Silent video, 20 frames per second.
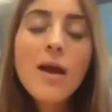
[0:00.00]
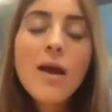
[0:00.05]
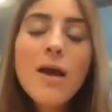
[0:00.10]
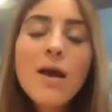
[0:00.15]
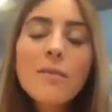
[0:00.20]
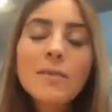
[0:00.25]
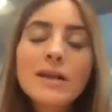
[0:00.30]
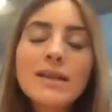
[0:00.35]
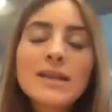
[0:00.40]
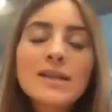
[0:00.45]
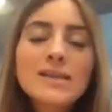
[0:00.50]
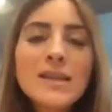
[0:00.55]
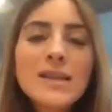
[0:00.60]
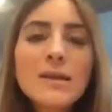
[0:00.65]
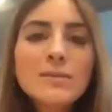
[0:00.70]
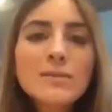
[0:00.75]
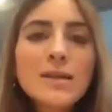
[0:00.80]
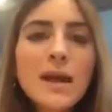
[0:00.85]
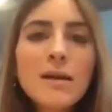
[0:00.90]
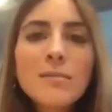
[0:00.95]
But at the
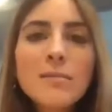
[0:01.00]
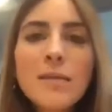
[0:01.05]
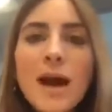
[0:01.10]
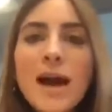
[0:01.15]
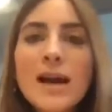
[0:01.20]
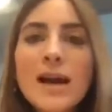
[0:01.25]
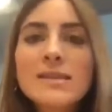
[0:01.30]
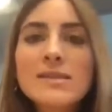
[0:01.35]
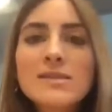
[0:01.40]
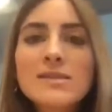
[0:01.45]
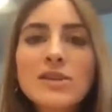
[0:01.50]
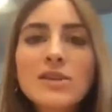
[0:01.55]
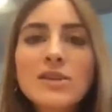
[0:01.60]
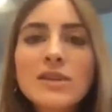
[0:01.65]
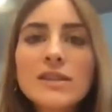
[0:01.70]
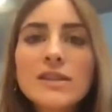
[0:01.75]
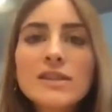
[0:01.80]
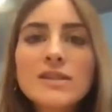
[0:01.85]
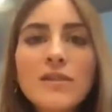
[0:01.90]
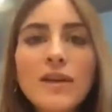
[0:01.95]
same time, I
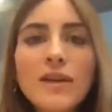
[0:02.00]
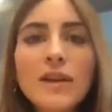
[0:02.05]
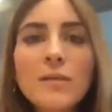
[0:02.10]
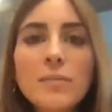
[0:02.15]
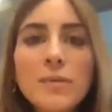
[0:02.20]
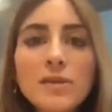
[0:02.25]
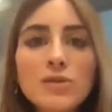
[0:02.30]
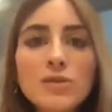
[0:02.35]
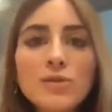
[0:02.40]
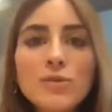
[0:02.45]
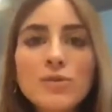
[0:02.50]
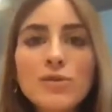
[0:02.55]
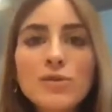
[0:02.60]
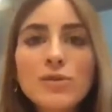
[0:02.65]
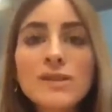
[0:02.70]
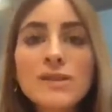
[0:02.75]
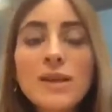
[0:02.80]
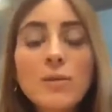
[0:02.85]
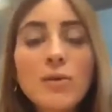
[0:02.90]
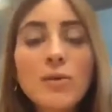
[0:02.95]
started developing
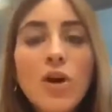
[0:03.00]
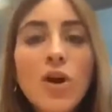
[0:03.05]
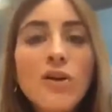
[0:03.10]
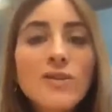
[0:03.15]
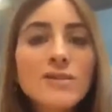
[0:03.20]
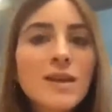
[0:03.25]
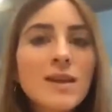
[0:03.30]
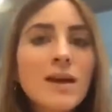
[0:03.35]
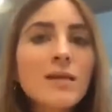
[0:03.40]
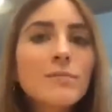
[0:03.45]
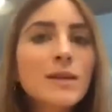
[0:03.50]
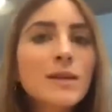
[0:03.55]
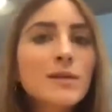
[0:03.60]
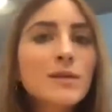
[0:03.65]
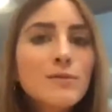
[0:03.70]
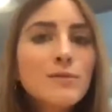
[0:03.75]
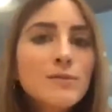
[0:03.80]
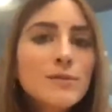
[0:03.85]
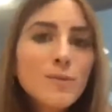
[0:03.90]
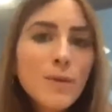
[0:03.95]
tools that will also help me
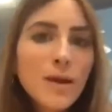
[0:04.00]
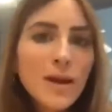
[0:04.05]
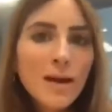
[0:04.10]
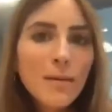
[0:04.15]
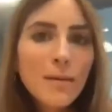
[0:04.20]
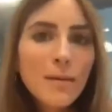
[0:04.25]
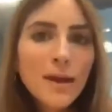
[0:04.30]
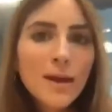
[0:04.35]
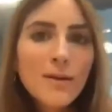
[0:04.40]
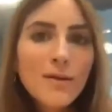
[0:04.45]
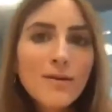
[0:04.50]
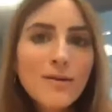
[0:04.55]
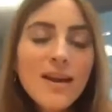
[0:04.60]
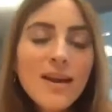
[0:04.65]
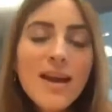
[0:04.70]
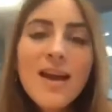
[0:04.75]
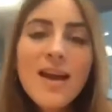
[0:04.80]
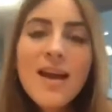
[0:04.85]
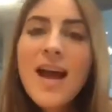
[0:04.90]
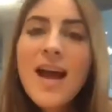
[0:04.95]
lose weight on my own.
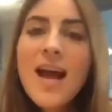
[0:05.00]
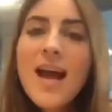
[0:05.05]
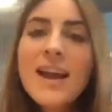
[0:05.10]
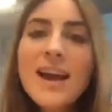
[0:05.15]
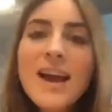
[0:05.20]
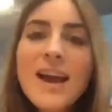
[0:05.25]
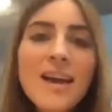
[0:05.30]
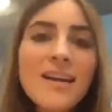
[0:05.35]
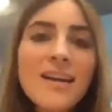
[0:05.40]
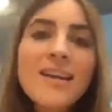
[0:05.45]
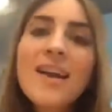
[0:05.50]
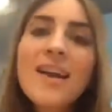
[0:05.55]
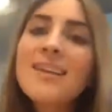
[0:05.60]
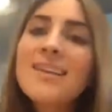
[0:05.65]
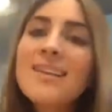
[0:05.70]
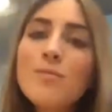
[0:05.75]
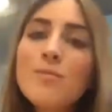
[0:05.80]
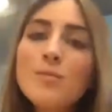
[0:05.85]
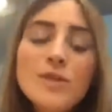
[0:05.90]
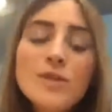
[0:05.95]
And I,
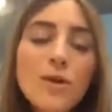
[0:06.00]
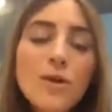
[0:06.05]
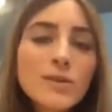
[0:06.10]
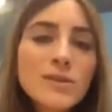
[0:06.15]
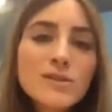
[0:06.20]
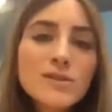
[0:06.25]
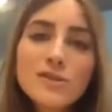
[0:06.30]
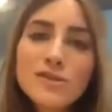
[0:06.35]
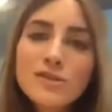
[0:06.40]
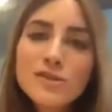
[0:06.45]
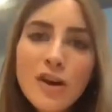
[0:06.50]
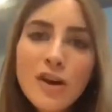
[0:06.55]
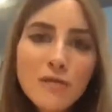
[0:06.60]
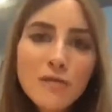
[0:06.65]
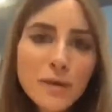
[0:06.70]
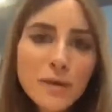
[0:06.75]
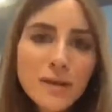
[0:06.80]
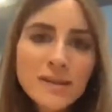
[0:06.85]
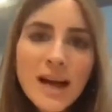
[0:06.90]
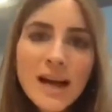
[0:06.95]
again, was always turned off
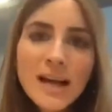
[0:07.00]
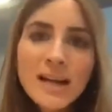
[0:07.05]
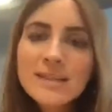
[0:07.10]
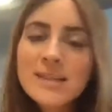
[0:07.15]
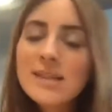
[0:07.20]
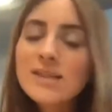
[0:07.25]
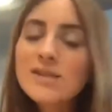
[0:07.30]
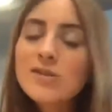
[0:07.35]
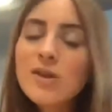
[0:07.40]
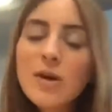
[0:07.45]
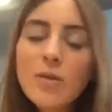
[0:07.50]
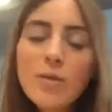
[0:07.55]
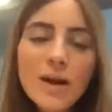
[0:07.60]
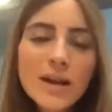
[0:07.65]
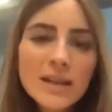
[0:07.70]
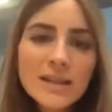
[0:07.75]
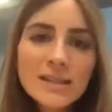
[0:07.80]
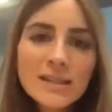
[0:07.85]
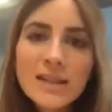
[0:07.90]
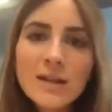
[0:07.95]
by diets. I saw why
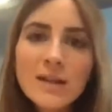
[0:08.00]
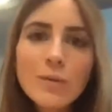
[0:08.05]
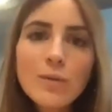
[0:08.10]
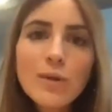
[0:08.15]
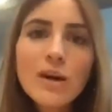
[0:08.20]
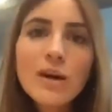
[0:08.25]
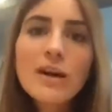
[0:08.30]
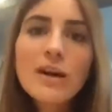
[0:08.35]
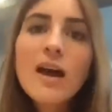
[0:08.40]
they didn't work.